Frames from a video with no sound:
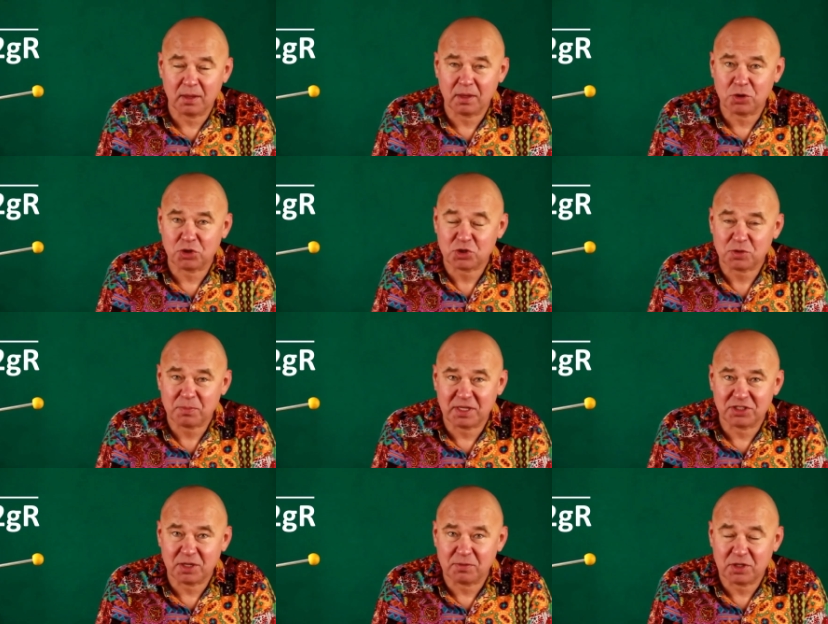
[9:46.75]
should be
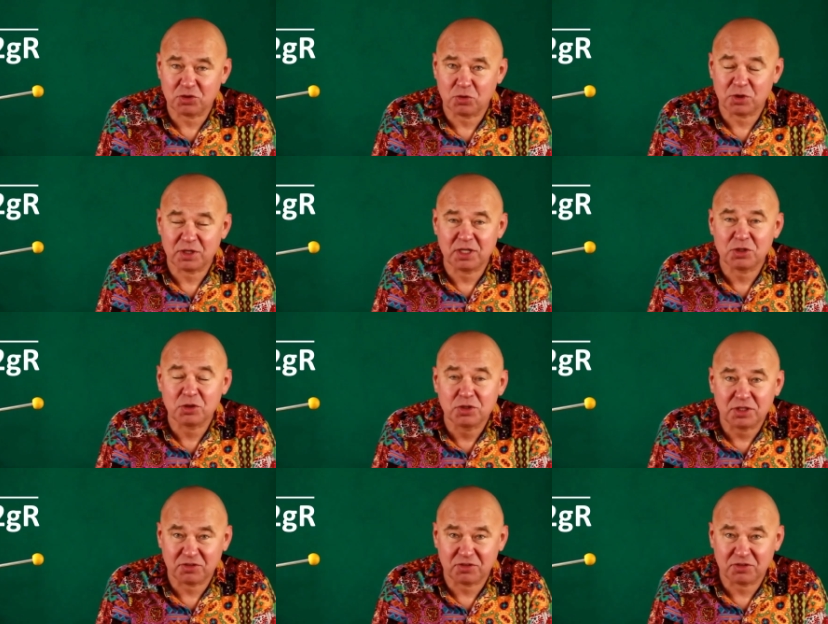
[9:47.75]
substituted into this